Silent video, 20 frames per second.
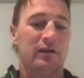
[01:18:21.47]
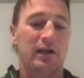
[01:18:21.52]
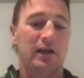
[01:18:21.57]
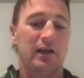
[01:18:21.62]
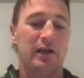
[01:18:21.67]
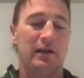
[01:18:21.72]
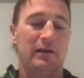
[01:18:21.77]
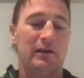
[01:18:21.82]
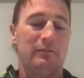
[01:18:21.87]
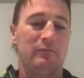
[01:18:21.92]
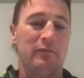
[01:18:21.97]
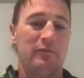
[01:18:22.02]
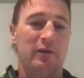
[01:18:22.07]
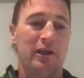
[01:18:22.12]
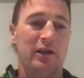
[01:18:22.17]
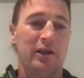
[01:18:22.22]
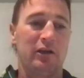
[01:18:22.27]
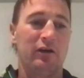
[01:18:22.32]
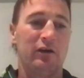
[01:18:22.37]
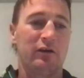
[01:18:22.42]

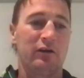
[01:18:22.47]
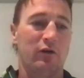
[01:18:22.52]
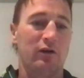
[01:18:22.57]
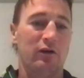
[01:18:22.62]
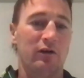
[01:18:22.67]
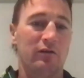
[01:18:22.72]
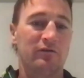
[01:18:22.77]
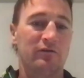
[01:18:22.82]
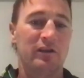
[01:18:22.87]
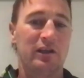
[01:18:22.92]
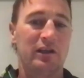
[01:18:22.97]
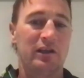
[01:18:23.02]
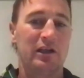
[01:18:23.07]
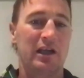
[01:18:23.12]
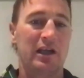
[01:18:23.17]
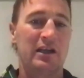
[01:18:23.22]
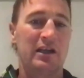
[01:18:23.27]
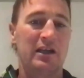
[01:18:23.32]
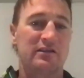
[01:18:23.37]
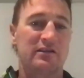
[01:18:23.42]
and I quite often get
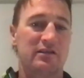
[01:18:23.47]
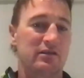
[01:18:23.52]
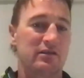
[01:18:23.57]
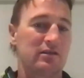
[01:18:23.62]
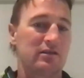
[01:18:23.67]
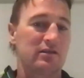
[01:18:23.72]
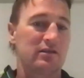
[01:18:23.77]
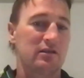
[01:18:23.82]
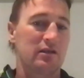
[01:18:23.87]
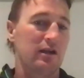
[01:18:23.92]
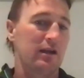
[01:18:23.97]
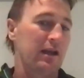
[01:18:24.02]
asked this is like,